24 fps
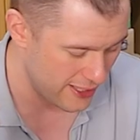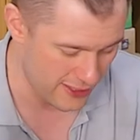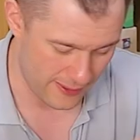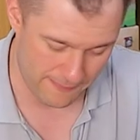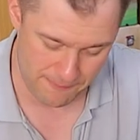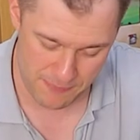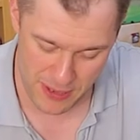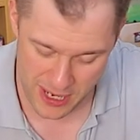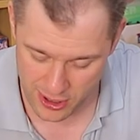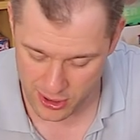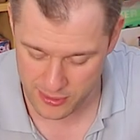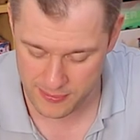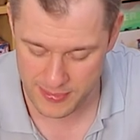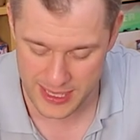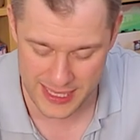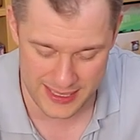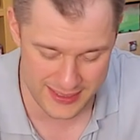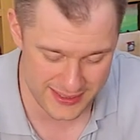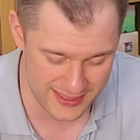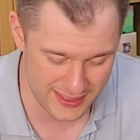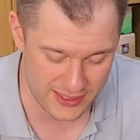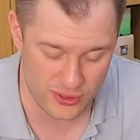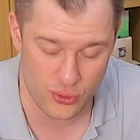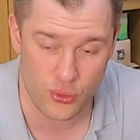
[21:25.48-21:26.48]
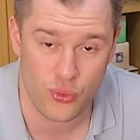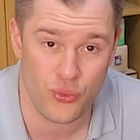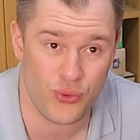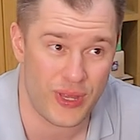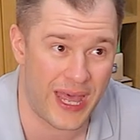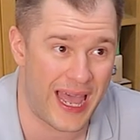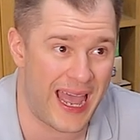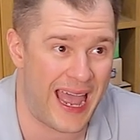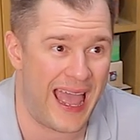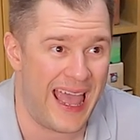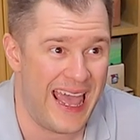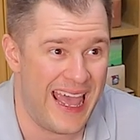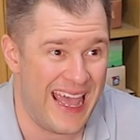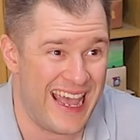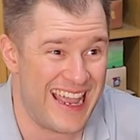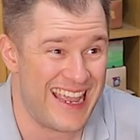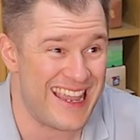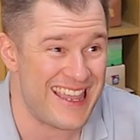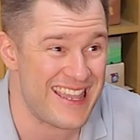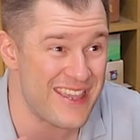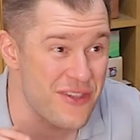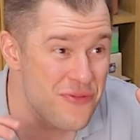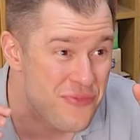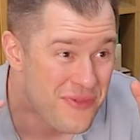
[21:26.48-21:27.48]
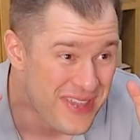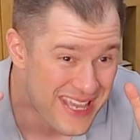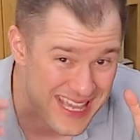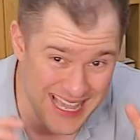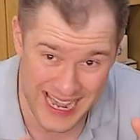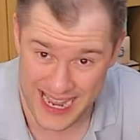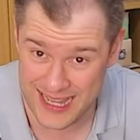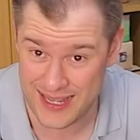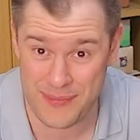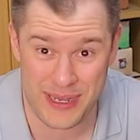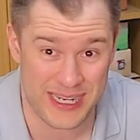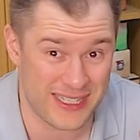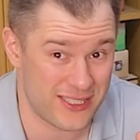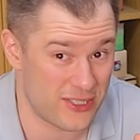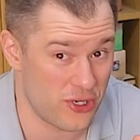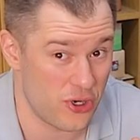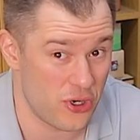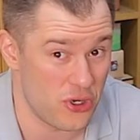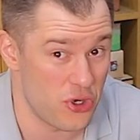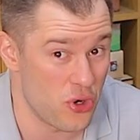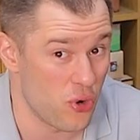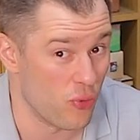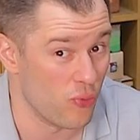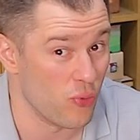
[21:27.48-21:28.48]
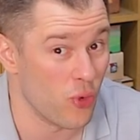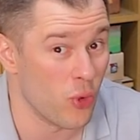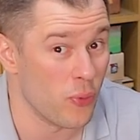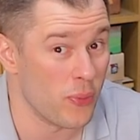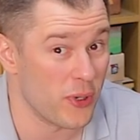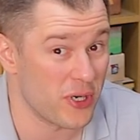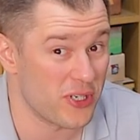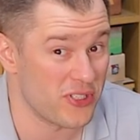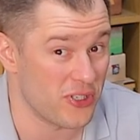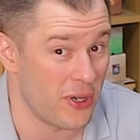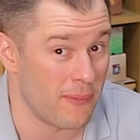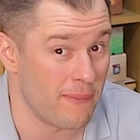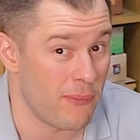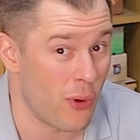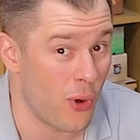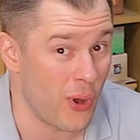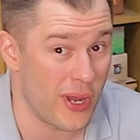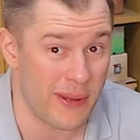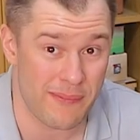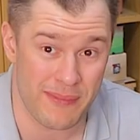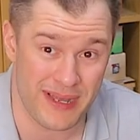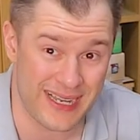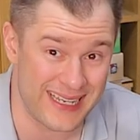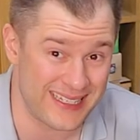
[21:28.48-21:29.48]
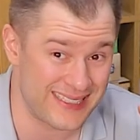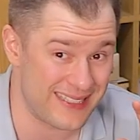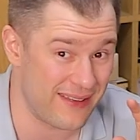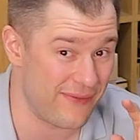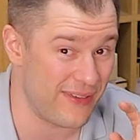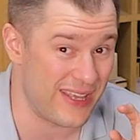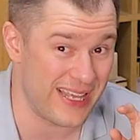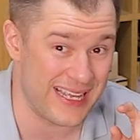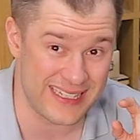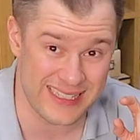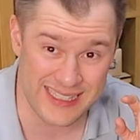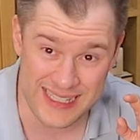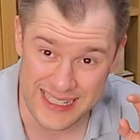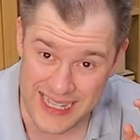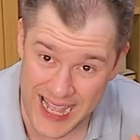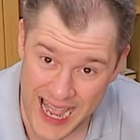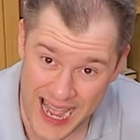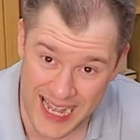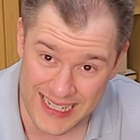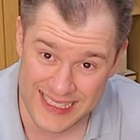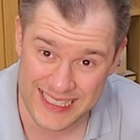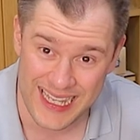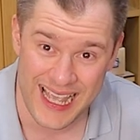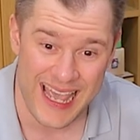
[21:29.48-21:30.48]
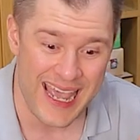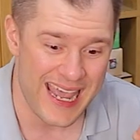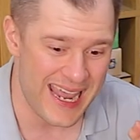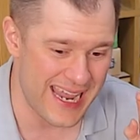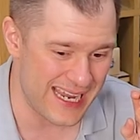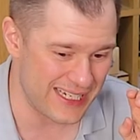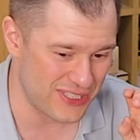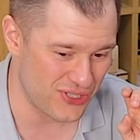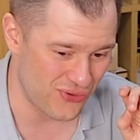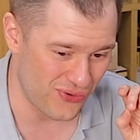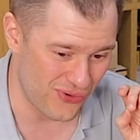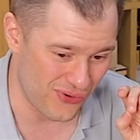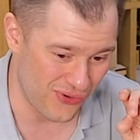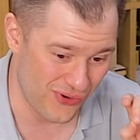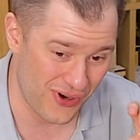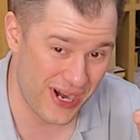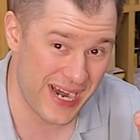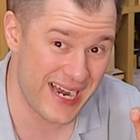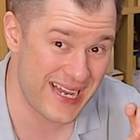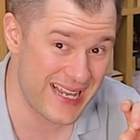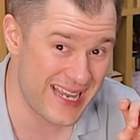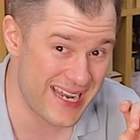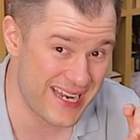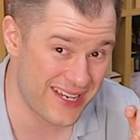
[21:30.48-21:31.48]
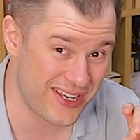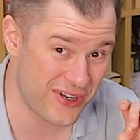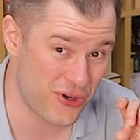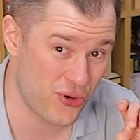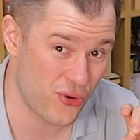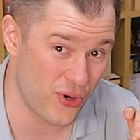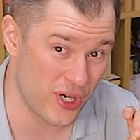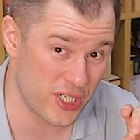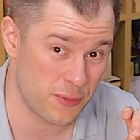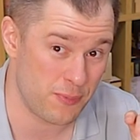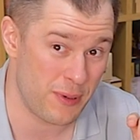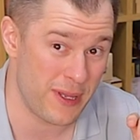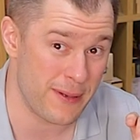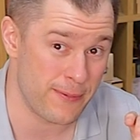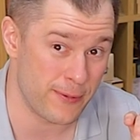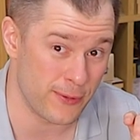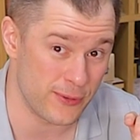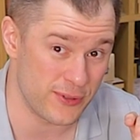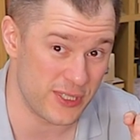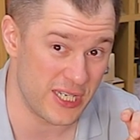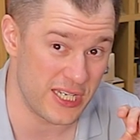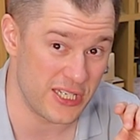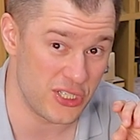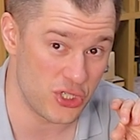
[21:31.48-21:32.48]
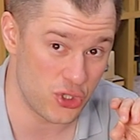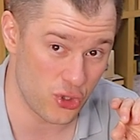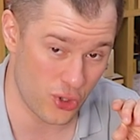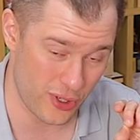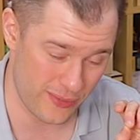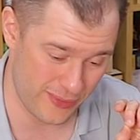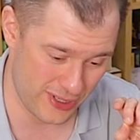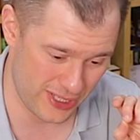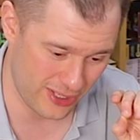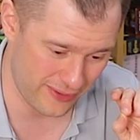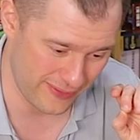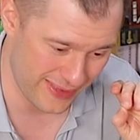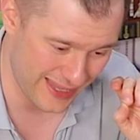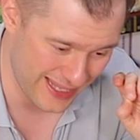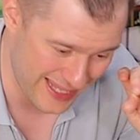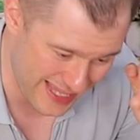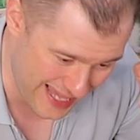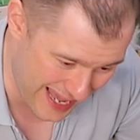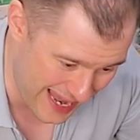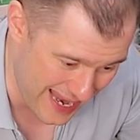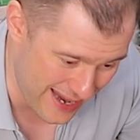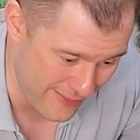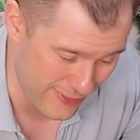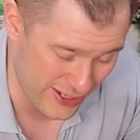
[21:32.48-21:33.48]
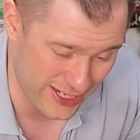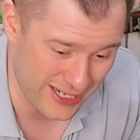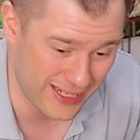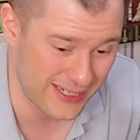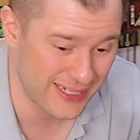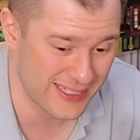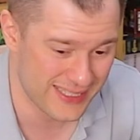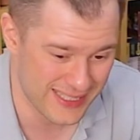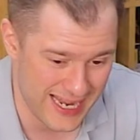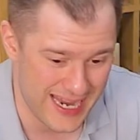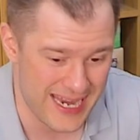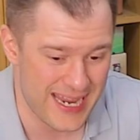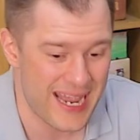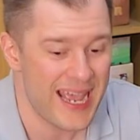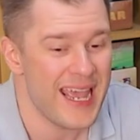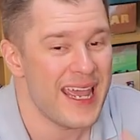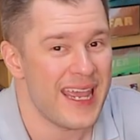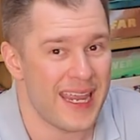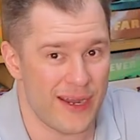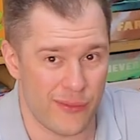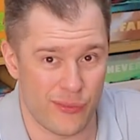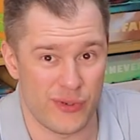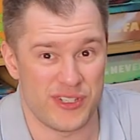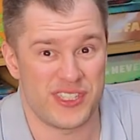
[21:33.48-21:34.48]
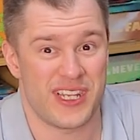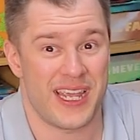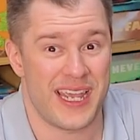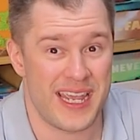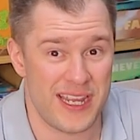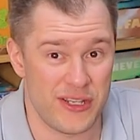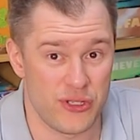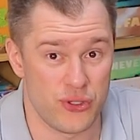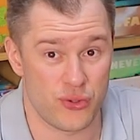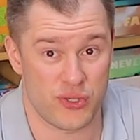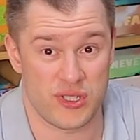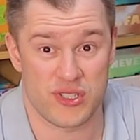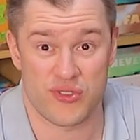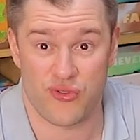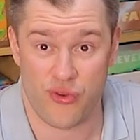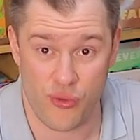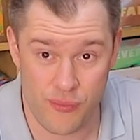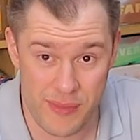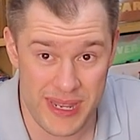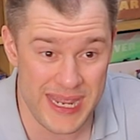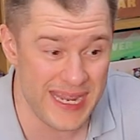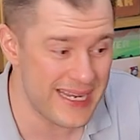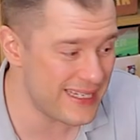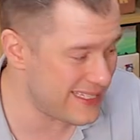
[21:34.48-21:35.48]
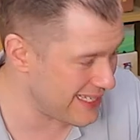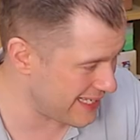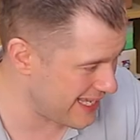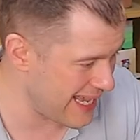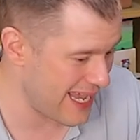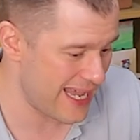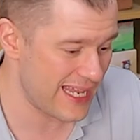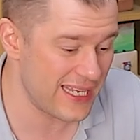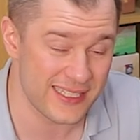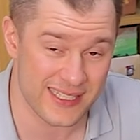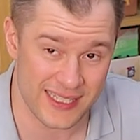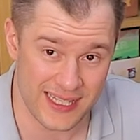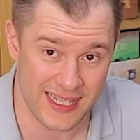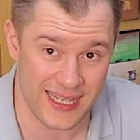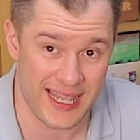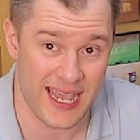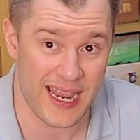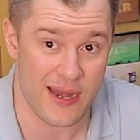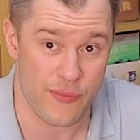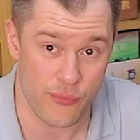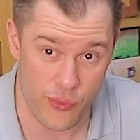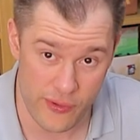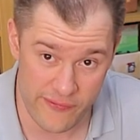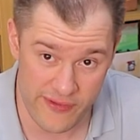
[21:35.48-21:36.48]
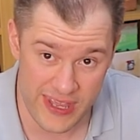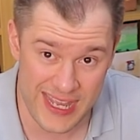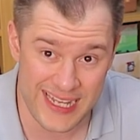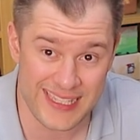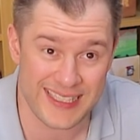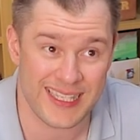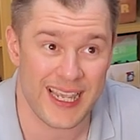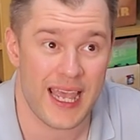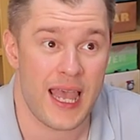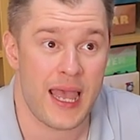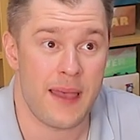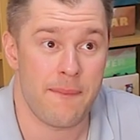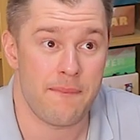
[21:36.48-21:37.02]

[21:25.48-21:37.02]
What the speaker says: the pyramids and all that, you gotta make certain your rulebook is on point, because if it is not, it's really gonna crush people's enjoyment of the game. And like I say, it was a hindrance for me to get into the game with it.